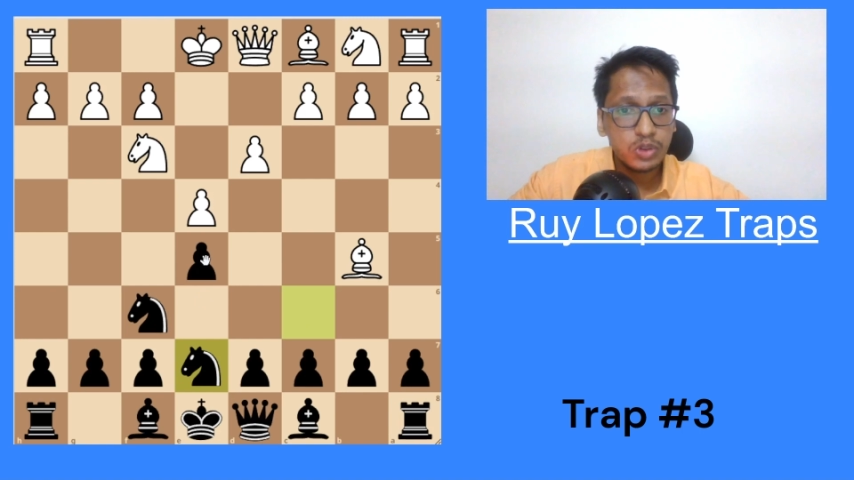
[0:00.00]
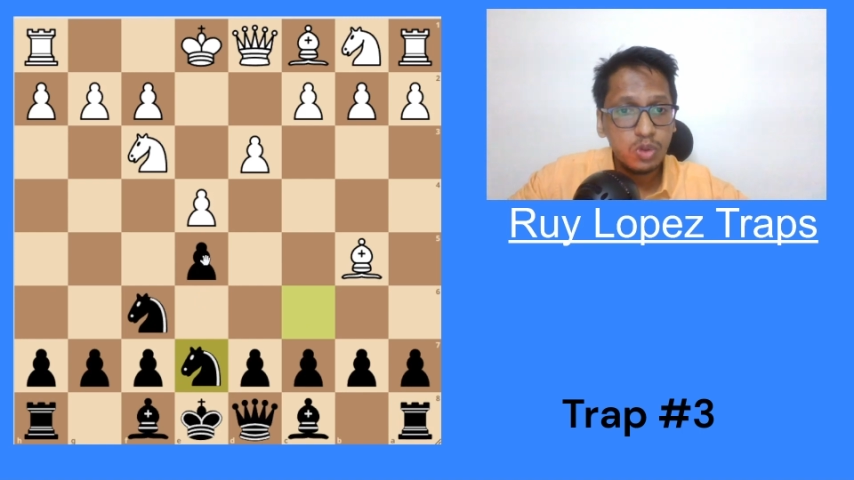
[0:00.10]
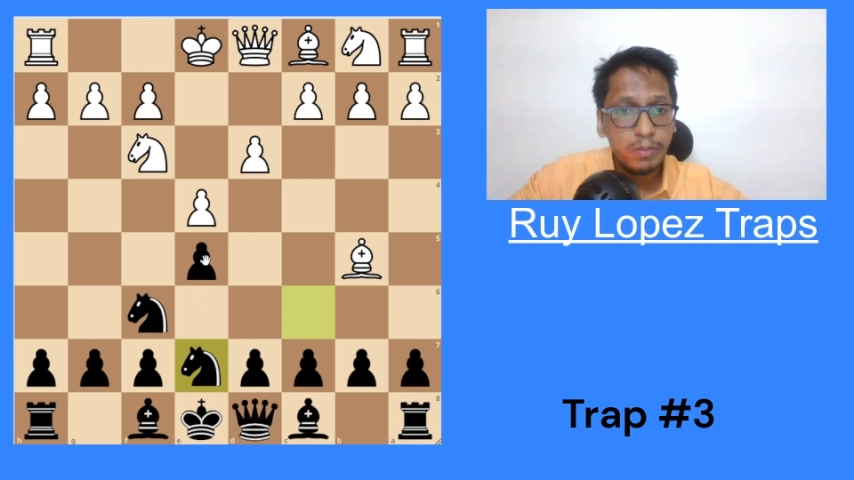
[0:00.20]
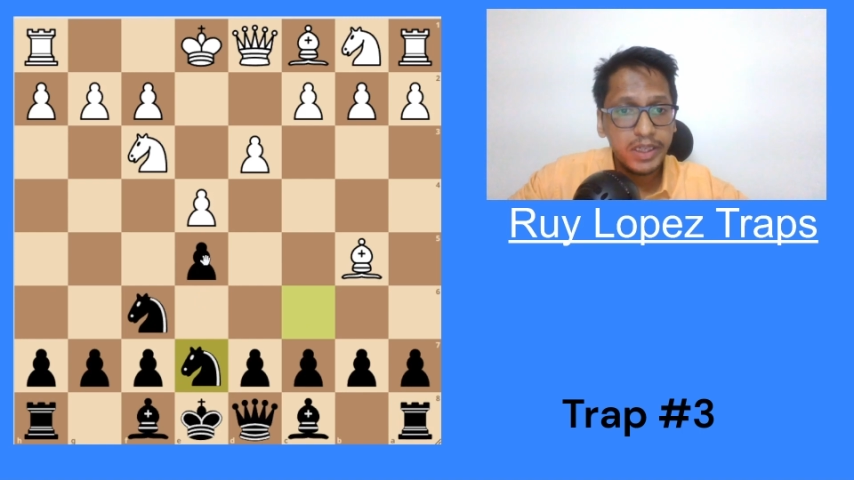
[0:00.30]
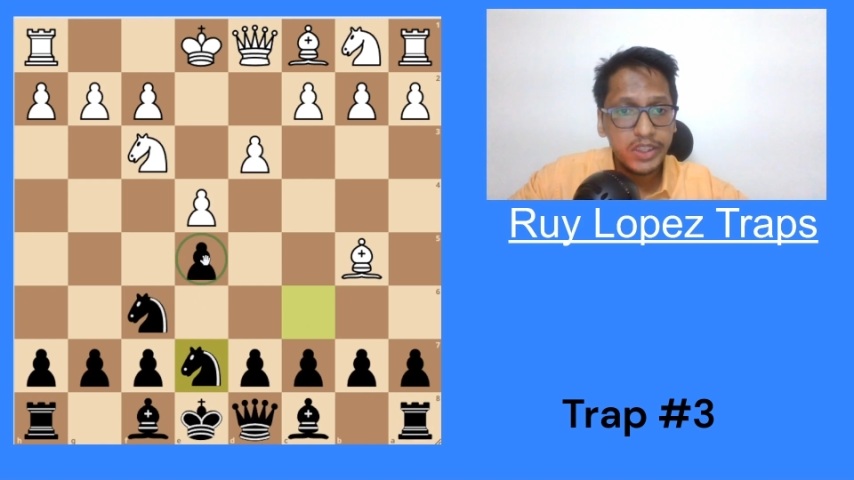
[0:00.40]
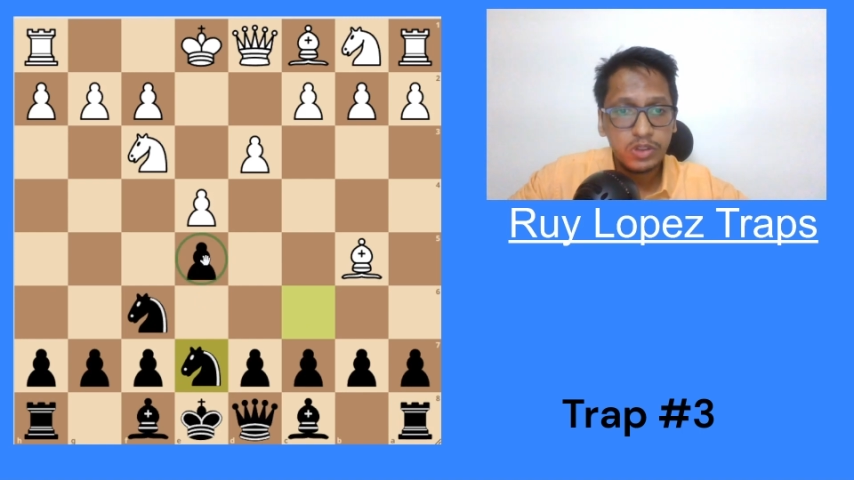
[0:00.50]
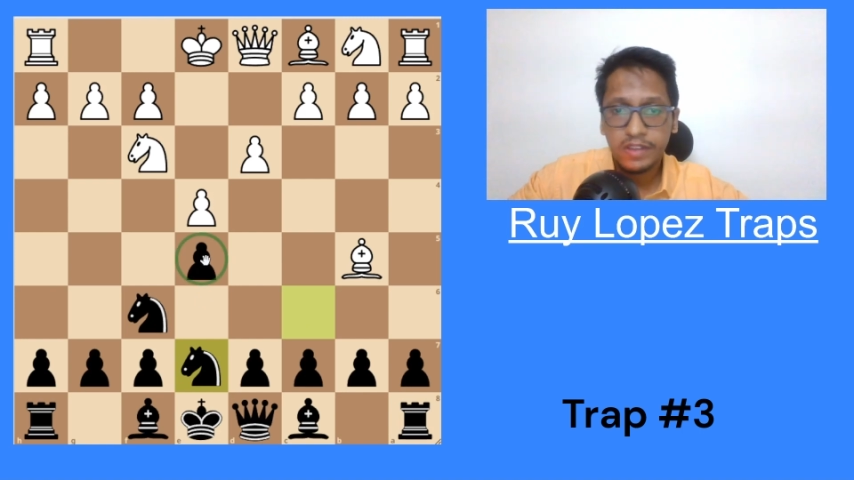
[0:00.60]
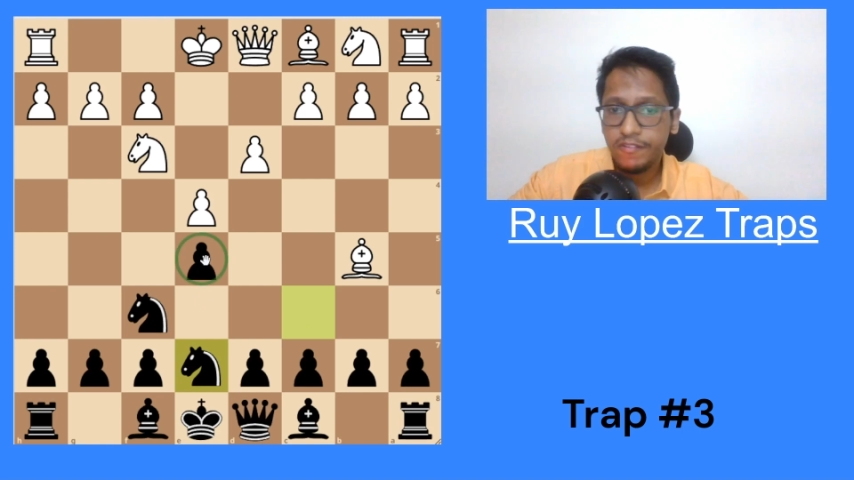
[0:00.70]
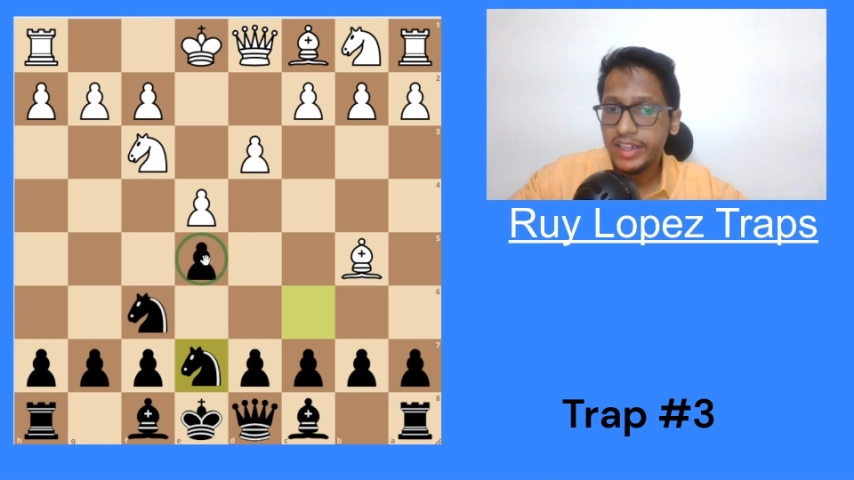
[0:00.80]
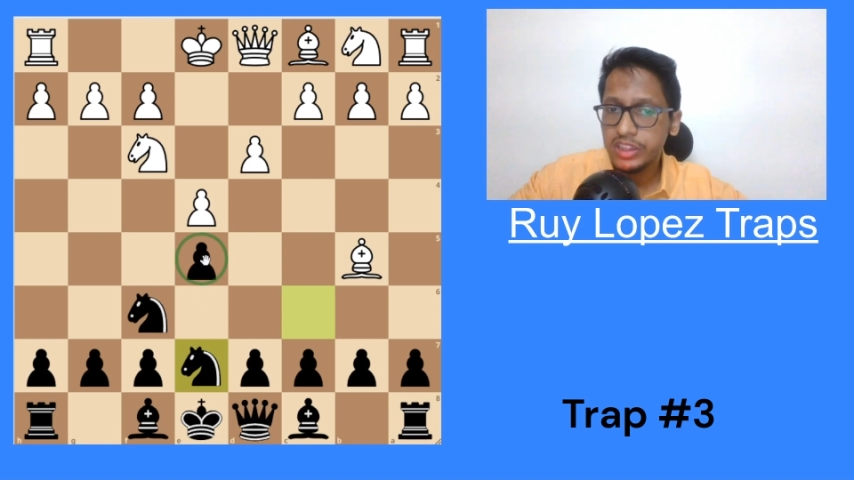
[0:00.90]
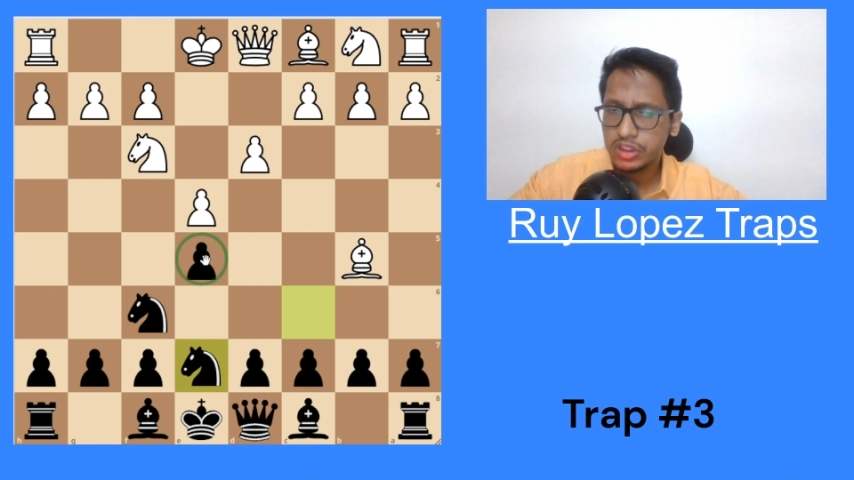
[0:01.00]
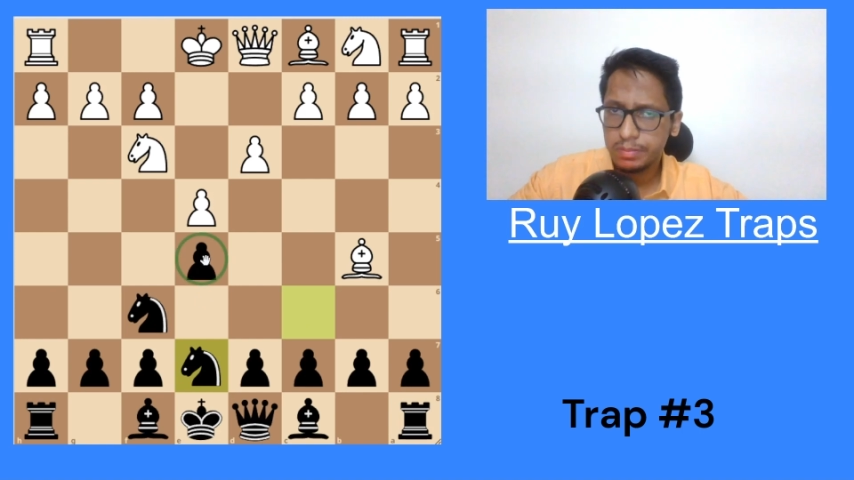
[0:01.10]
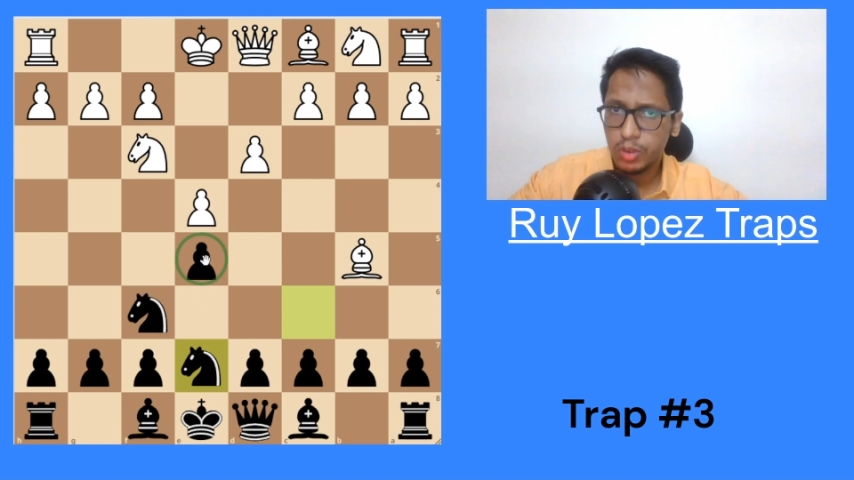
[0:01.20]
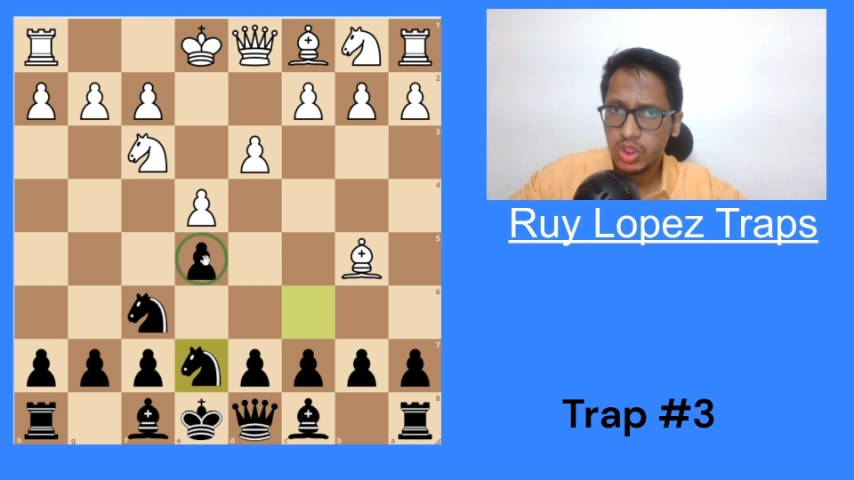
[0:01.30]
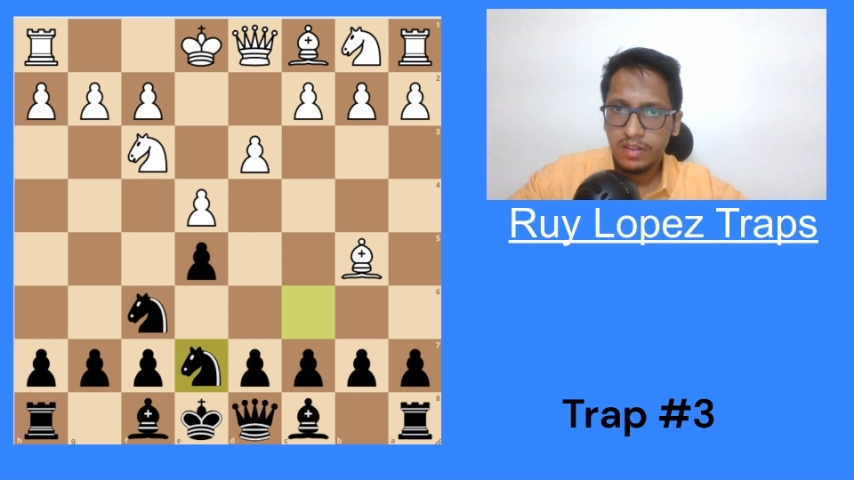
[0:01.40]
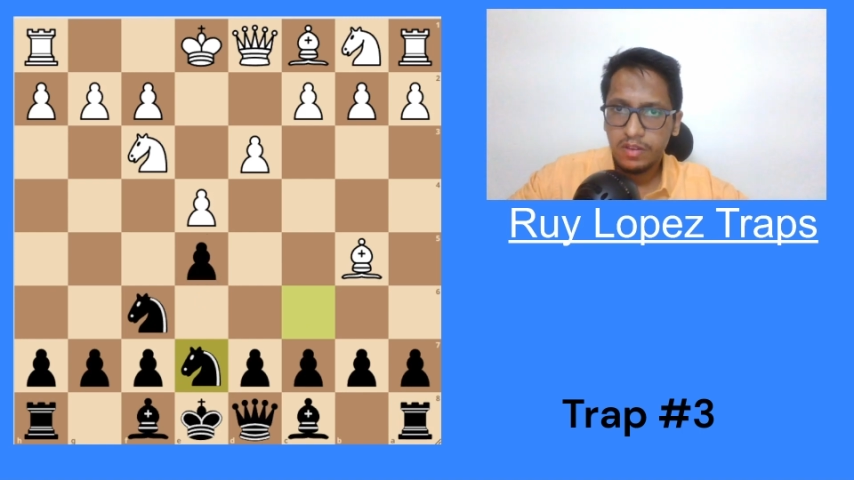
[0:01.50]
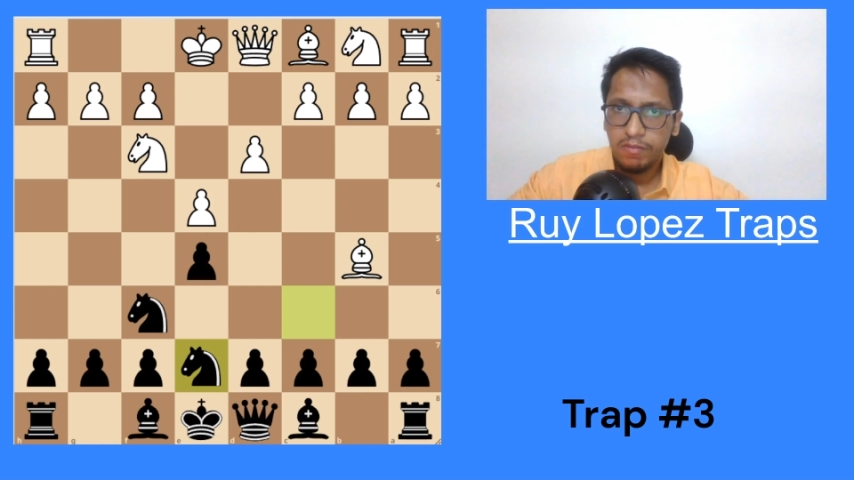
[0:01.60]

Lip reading: nobody to defend this pawn.